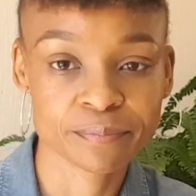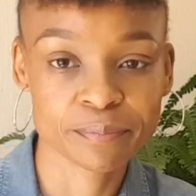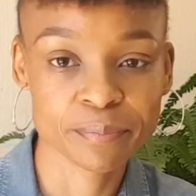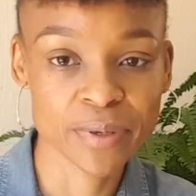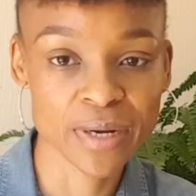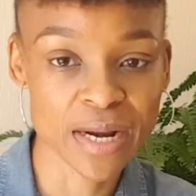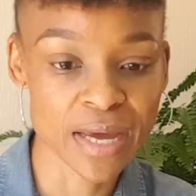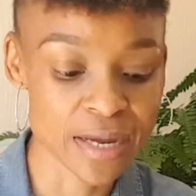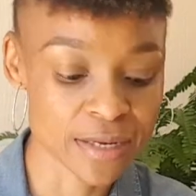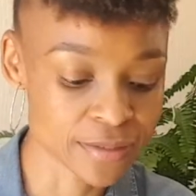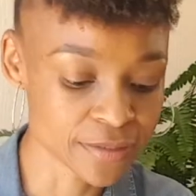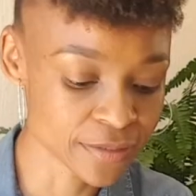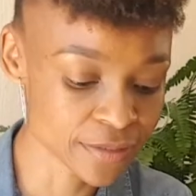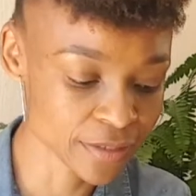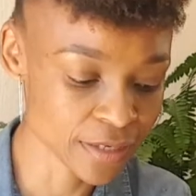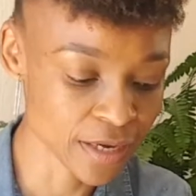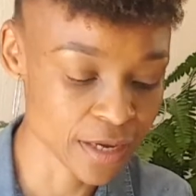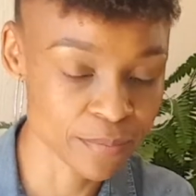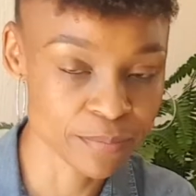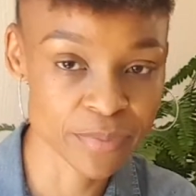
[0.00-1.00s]
plant,
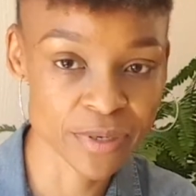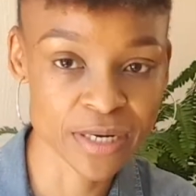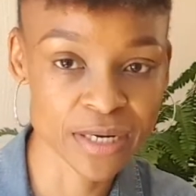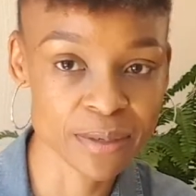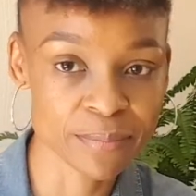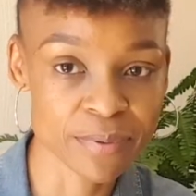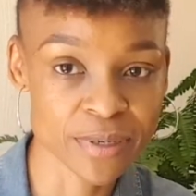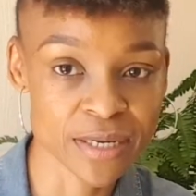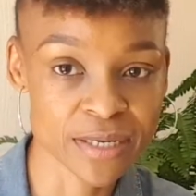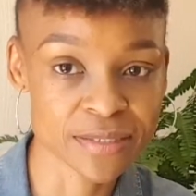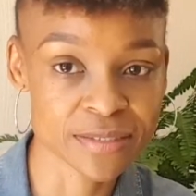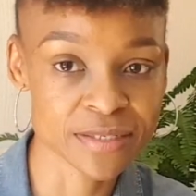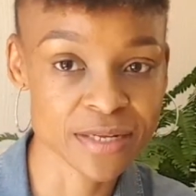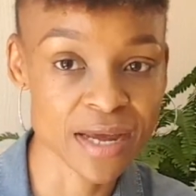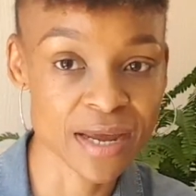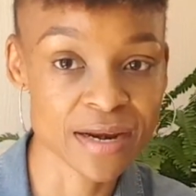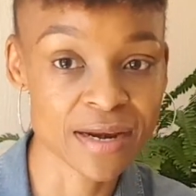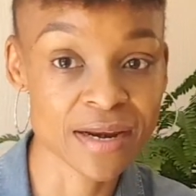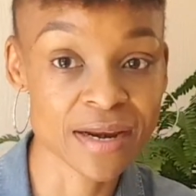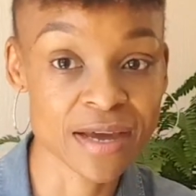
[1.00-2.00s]
umbrella plant.
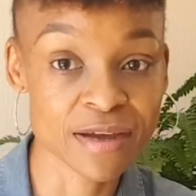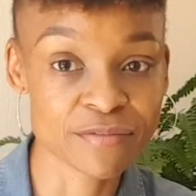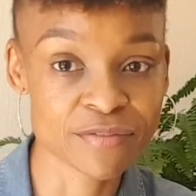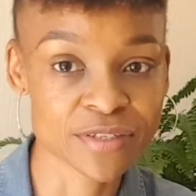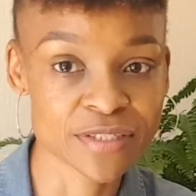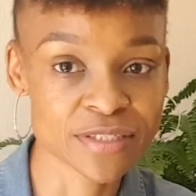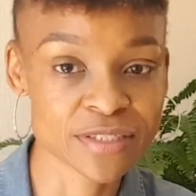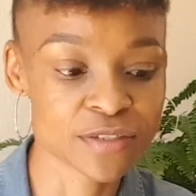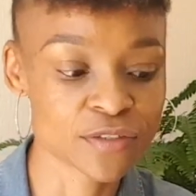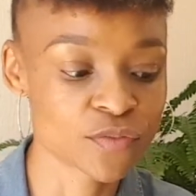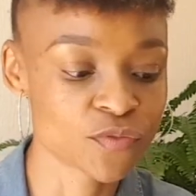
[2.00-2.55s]
I love it. It's